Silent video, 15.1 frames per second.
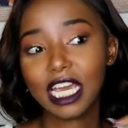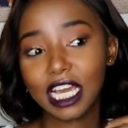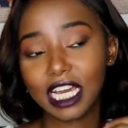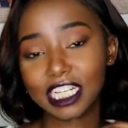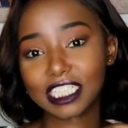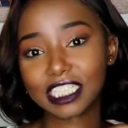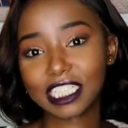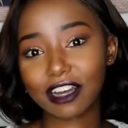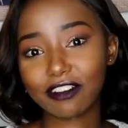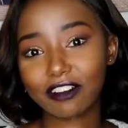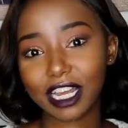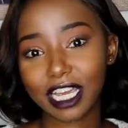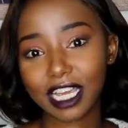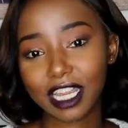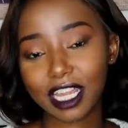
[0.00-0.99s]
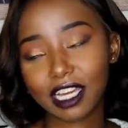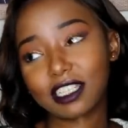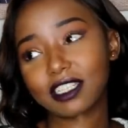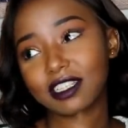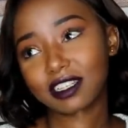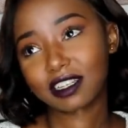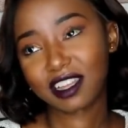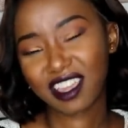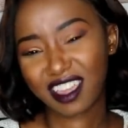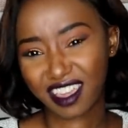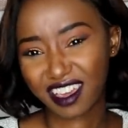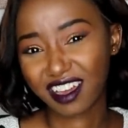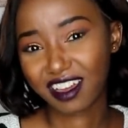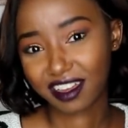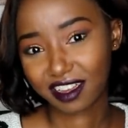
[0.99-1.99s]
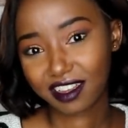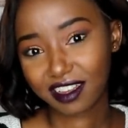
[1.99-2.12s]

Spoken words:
and stuff like that. Yeah,